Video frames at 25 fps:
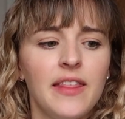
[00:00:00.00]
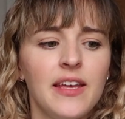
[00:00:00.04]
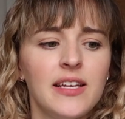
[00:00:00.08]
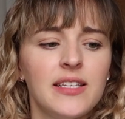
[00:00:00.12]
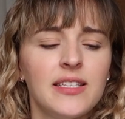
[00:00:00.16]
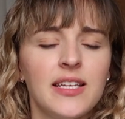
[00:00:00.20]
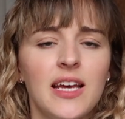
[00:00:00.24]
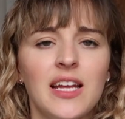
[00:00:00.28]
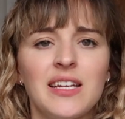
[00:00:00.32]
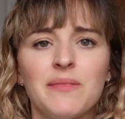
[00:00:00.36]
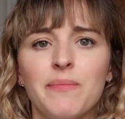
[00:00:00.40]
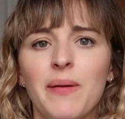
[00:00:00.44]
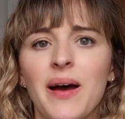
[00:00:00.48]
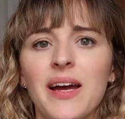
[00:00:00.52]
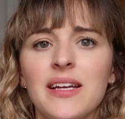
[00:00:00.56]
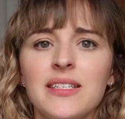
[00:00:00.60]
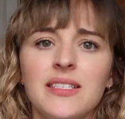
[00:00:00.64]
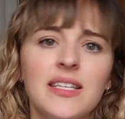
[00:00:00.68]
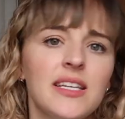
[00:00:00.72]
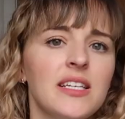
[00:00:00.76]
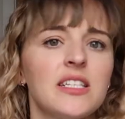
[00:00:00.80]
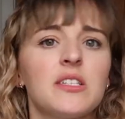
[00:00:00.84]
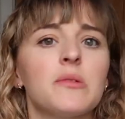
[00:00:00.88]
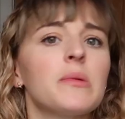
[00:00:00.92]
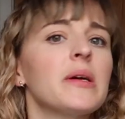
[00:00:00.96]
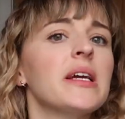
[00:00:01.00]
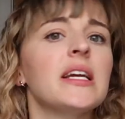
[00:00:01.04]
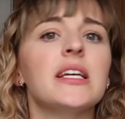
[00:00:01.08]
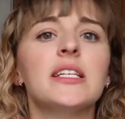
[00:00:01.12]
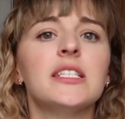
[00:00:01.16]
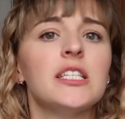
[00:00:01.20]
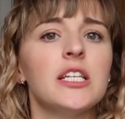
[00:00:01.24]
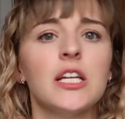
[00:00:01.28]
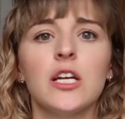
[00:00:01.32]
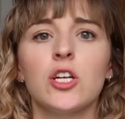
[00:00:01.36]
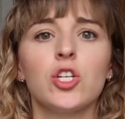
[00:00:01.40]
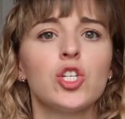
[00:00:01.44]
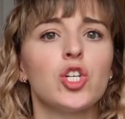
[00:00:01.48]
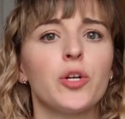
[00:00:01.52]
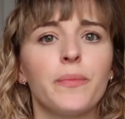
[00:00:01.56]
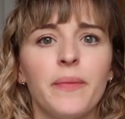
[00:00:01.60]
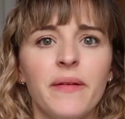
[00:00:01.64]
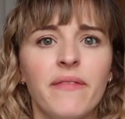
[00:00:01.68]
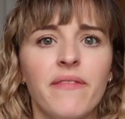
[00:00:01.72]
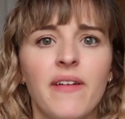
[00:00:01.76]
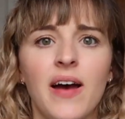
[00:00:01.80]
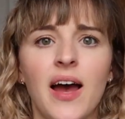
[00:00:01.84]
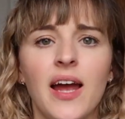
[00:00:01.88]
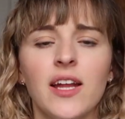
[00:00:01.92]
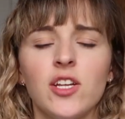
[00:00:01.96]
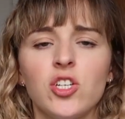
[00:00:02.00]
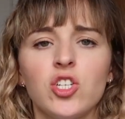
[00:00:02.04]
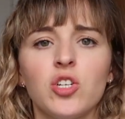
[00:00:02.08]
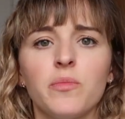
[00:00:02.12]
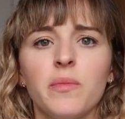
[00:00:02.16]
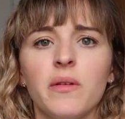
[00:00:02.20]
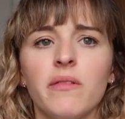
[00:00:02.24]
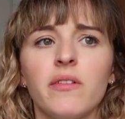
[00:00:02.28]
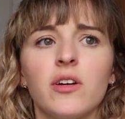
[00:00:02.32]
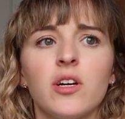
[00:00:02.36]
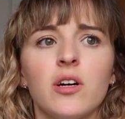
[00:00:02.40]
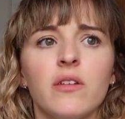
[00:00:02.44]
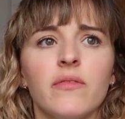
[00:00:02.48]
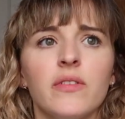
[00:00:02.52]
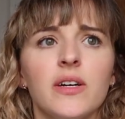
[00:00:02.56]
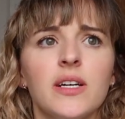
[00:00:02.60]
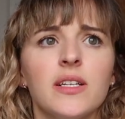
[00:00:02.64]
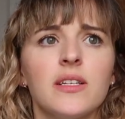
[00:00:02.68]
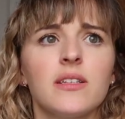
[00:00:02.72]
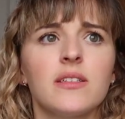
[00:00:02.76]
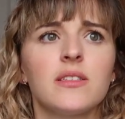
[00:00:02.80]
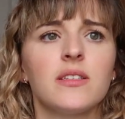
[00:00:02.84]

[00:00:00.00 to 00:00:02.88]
They said by 6 weeks, you know, it should be fine, should be recovered.